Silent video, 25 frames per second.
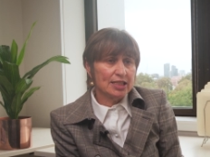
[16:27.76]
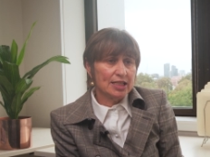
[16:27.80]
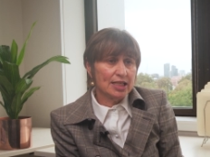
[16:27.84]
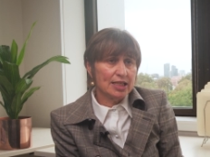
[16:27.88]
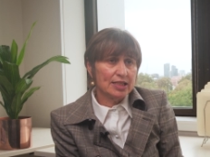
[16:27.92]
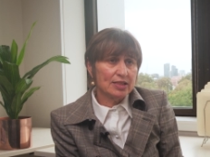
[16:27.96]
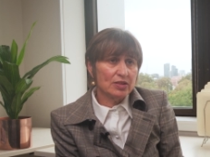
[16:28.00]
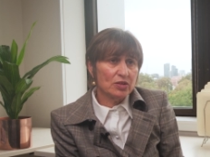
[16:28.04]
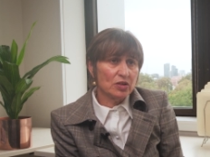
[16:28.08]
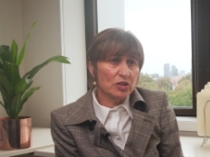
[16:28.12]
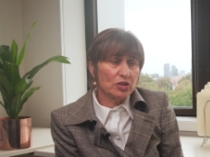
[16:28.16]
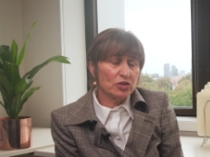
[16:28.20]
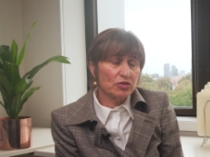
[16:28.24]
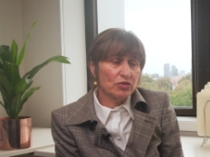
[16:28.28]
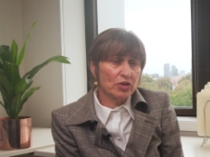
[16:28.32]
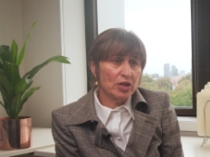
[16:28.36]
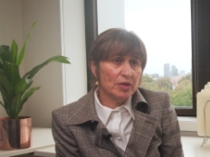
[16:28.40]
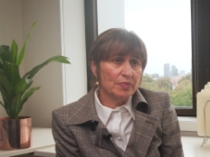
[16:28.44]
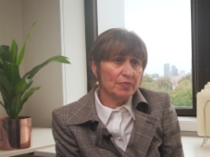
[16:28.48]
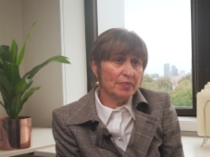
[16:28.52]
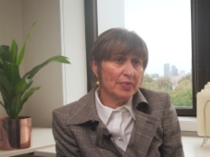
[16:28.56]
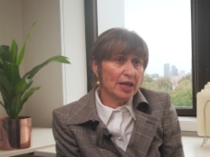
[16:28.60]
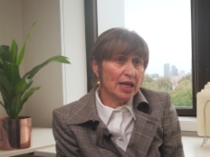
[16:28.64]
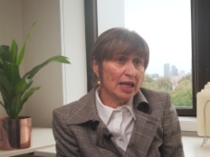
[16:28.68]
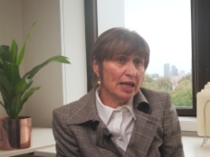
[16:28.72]

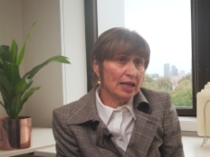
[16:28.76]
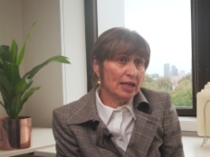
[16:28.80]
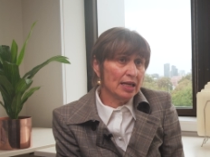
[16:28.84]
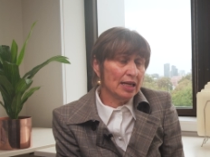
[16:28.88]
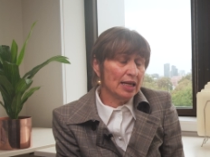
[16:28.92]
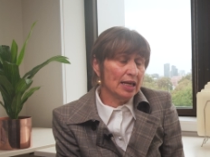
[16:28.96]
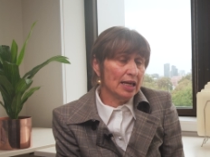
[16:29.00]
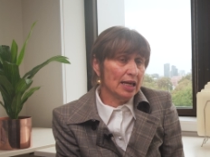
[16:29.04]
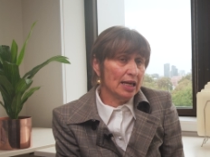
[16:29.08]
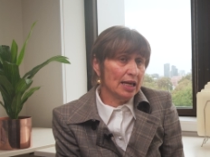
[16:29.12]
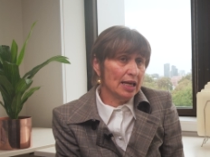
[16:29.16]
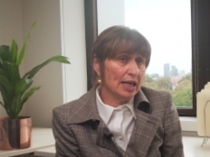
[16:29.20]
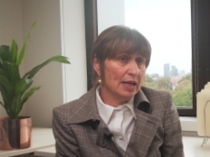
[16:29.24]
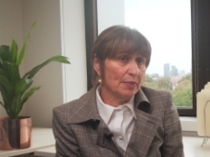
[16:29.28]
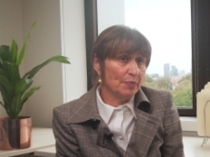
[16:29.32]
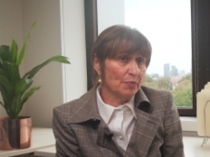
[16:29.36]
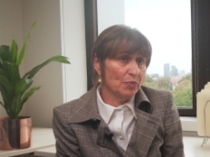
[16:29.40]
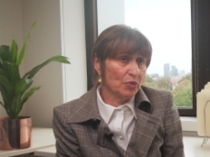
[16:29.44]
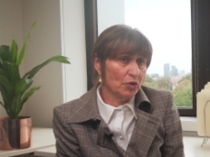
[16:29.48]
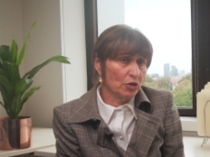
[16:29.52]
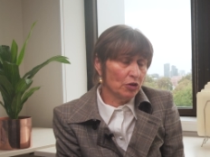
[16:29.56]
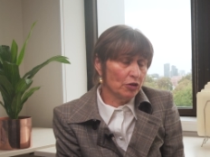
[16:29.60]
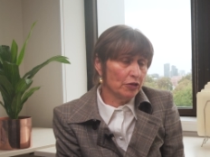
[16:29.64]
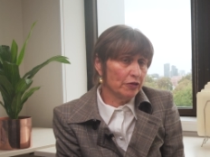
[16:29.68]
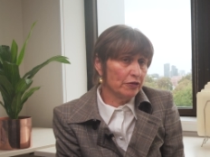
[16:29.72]
testosterone may
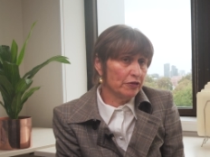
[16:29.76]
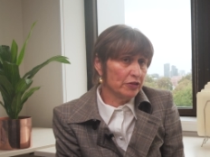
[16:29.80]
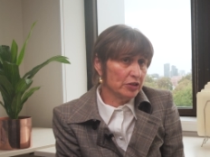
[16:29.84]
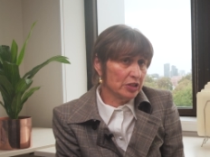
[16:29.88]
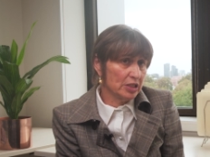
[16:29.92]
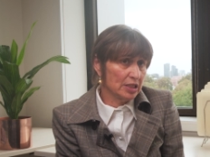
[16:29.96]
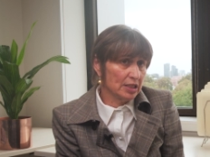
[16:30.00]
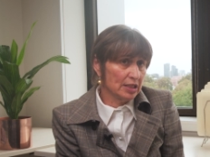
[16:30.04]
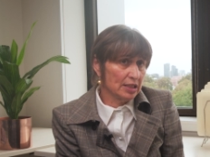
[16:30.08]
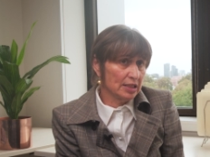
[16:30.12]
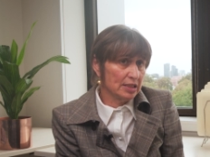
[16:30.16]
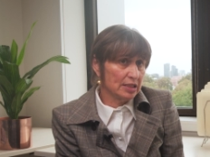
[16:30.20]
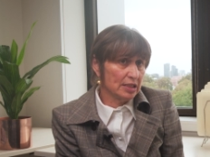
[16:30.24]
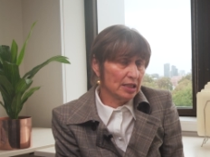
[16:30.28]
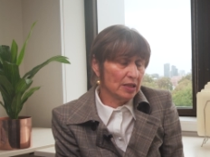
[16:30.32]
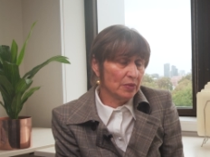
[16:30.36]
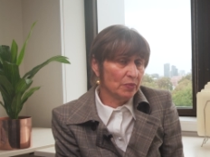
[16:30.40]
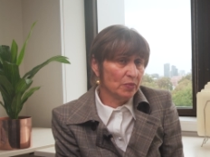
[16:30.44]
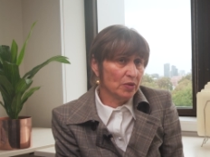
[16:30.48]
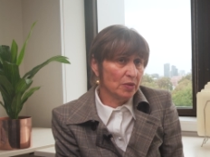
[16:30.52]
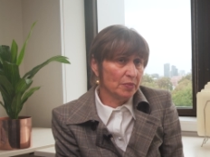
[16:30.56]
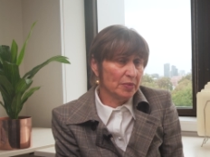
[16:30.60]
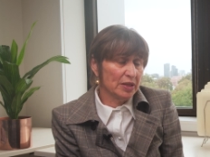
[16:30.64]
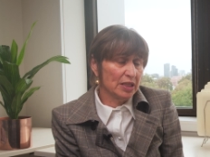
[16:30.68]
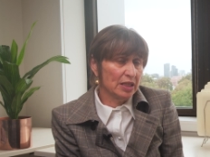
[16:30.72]
improve fertility
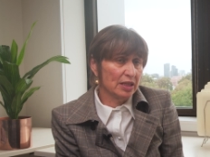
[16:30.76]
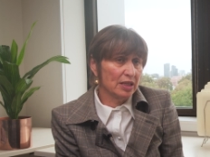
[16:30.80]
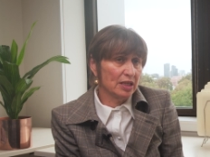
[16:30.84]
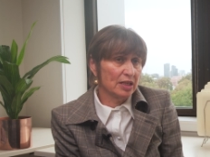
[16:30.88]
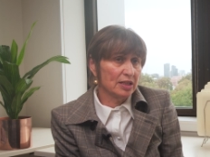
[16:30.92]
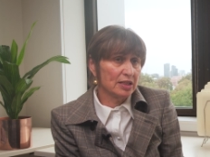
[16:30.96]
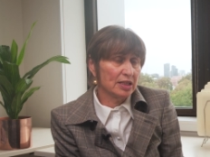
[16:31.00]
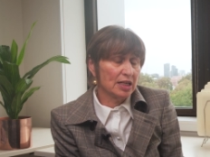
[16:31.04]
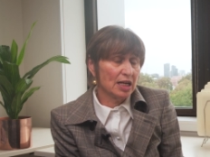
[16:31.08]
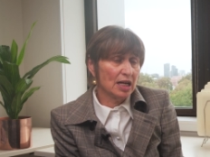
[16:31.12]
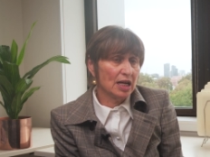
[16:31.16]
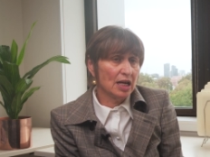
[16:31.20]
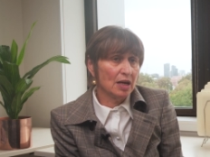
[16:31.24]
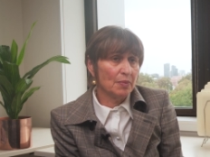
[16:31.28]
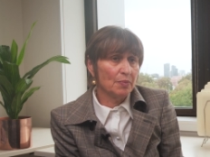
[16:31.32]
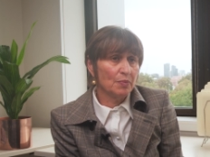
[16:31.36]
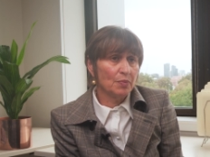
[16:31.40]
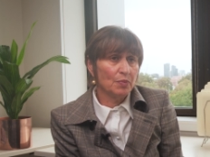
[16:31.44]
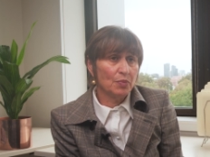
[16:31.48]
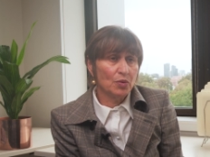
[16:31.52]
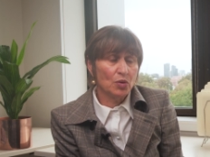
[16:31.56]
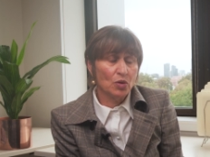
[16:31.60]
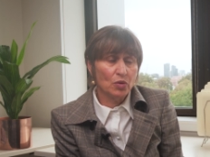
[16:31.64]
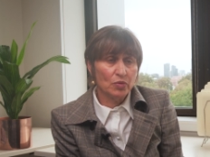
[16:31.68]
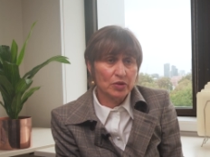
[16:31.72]
in women that are
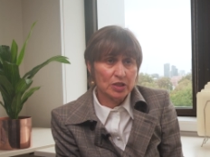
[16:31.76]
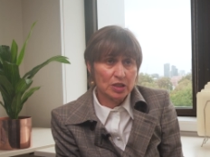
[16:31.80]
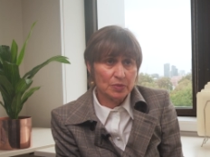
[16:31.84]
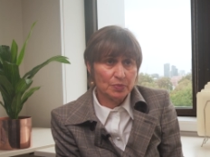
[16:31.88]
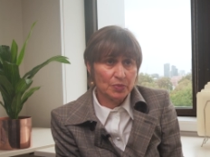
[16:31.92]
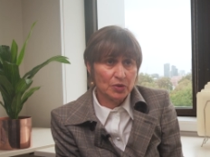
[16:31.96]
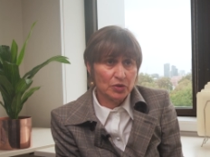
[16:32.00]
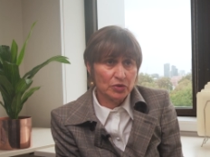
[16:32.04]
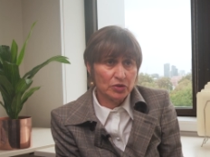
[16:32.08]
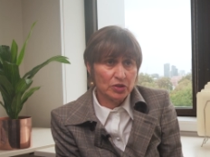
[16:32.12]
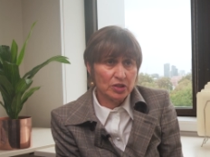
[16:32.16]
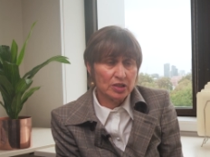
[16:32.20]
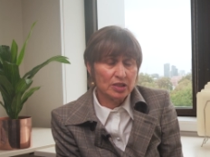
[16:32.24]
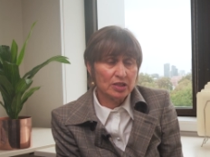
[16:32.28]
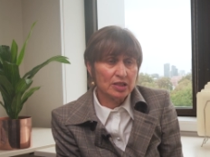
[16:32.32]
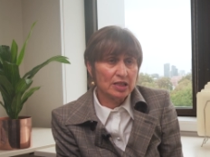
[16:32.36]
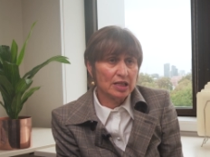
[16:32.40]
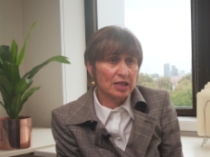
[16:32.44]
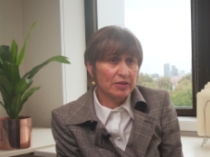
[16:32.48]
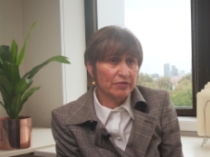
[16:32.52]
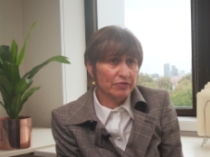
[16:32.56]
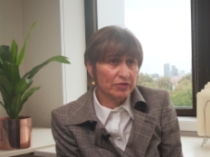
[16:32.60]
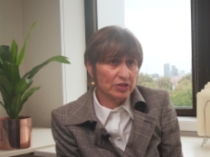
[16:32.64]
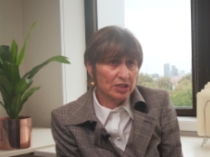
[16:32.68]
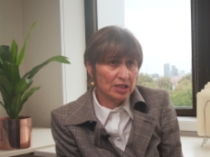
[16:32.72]
poor responders
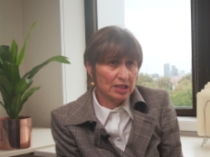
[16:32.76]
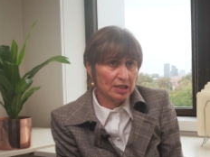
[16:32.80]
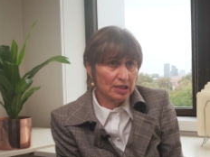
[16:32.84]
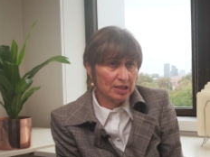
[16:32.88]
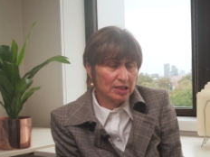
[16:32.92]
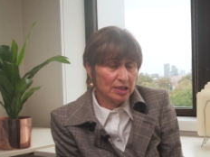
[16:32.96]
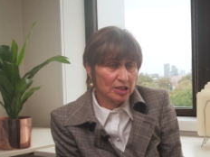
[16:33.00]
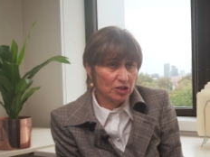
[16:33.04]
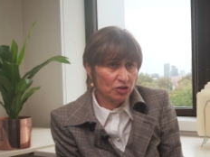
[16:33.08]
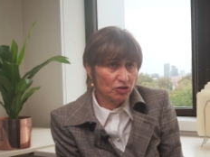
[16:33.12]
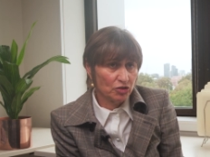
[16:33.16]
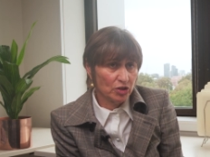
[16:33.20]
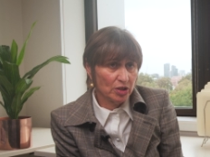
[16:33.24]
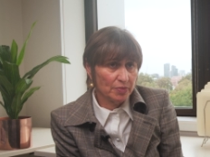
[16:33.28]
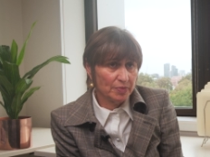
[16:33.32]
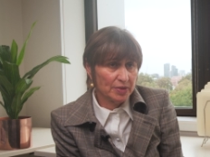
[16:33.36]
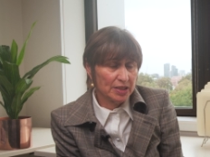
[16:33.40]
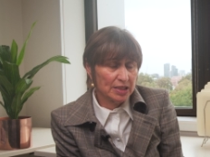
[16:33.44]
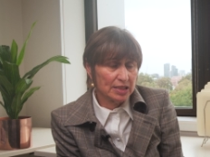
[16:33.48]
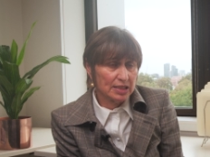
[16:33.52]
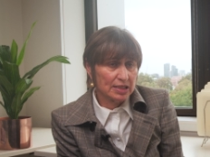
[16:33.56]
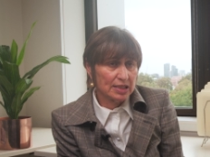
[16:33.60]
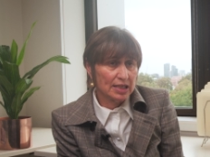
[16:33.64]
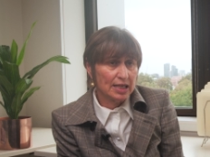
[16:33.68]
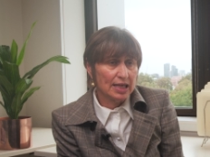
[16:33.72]
to infertility
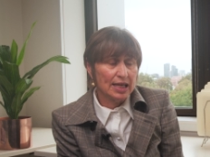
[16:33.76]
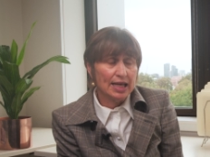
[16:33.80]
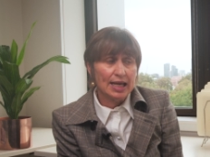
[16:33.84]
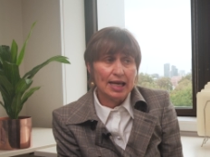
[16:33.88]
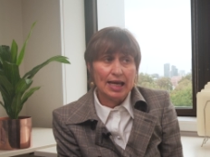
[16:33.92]
treatments.